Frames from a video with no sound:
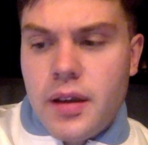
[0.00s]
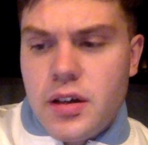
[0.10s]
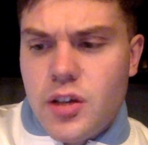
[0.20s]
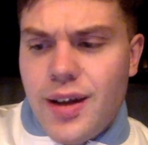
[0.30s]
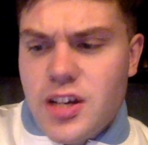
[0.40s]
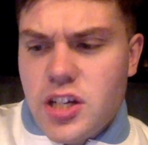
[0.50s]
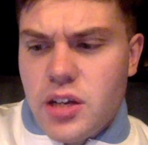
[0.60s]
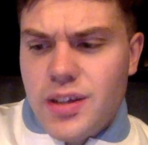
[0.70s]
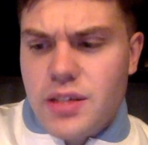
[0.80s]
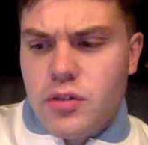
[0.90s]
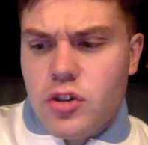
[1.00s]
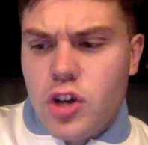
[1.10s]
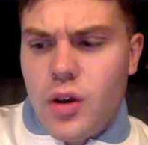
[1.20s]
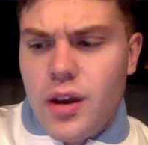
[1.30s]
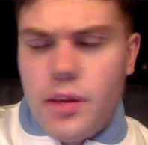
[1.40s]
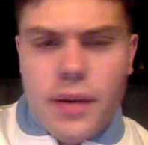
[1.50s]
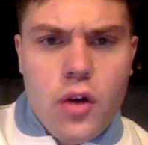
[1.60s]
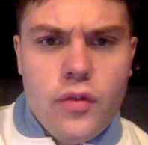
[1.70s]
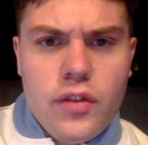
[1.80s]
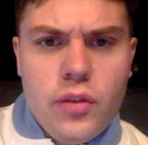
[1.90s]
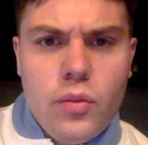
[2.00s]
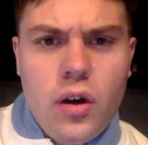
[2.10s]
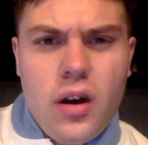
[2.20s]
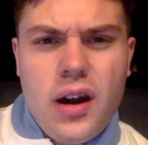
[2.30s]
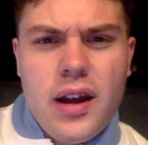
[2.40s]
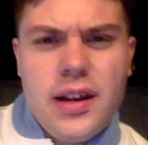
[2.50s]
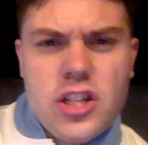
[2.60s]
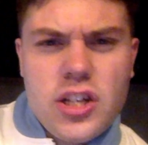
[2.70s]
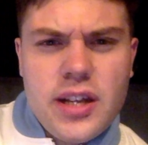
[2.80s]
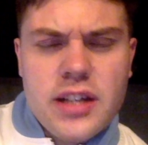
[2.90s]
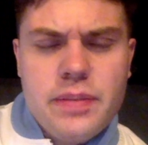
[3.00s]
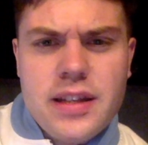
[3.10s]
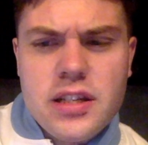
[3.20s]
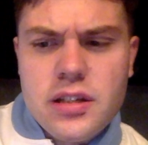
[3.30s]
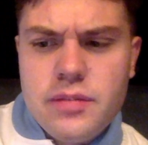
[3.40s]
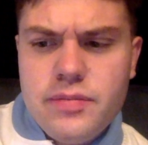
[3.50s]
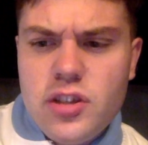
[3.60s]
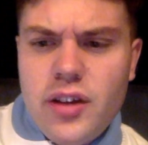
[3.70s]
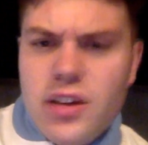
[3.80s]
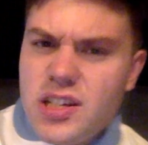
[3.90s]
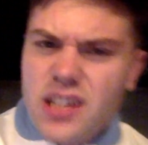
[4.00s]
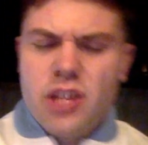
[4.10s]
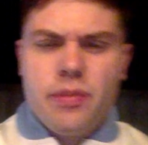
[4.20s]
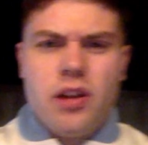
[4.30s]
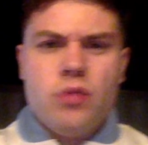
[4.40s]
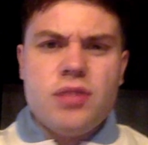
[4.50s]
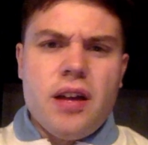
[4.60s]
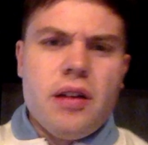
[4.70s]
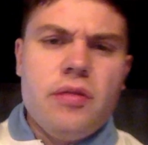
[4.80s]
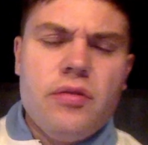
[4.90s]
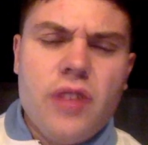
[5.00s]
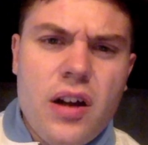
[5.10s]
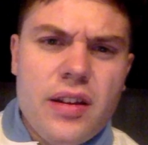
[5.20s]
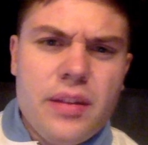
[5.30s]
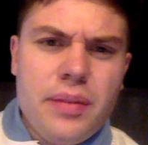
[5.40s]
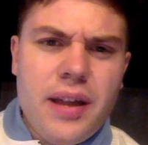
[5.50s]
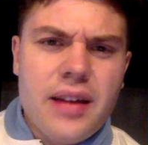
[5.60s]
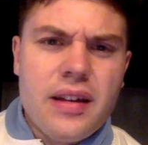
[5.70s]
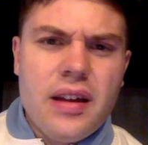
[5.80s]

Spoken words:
So actually, West Ham could go a little bit over than what I initially expected. Sorry, I just had to check my notes there regarding the player.